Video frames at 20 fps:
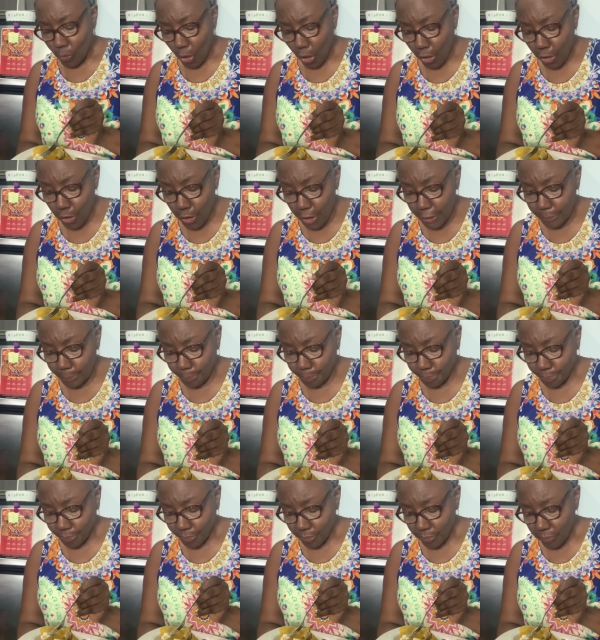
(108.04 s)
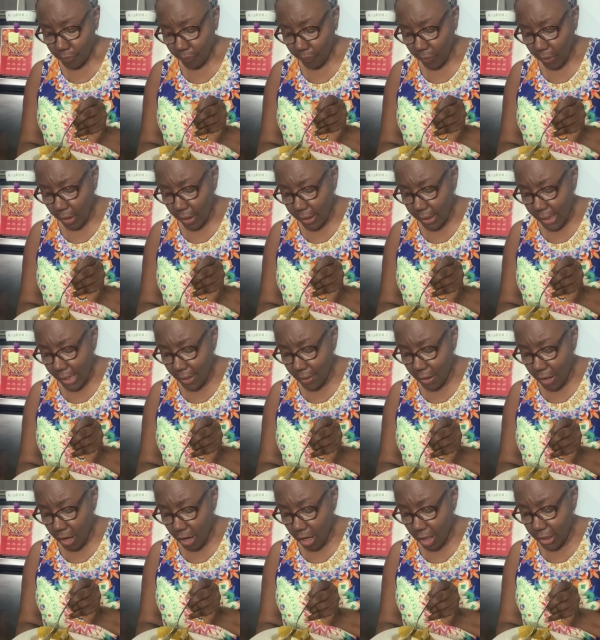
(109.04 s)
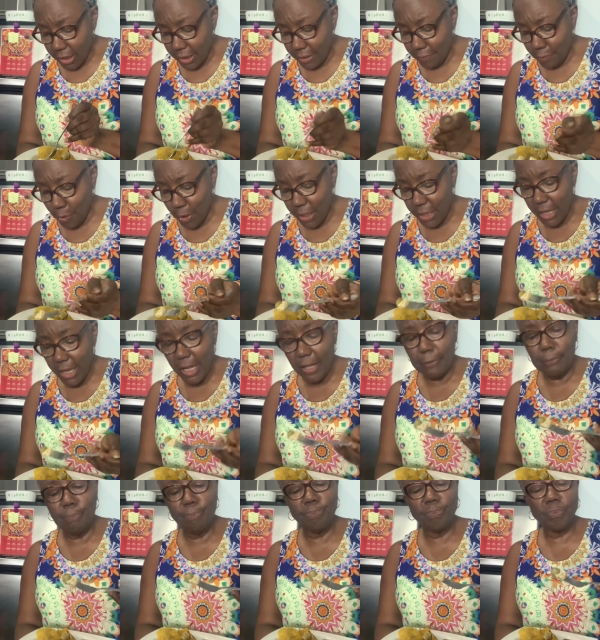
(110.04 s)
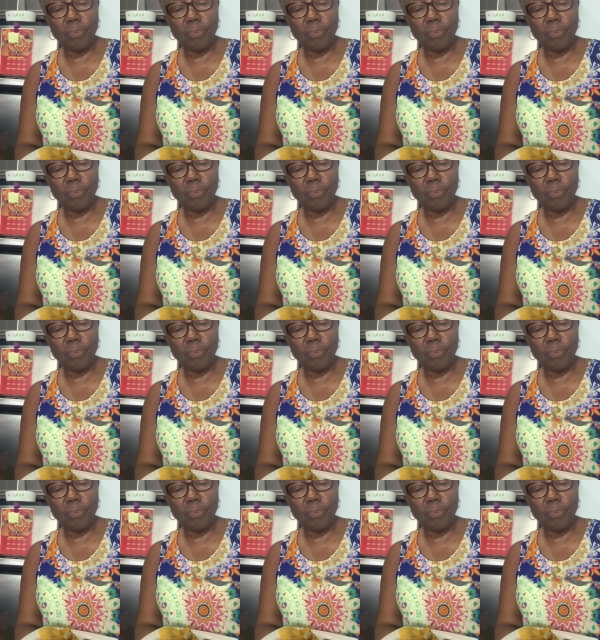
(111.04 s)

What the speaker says: Good. Get an olive with it.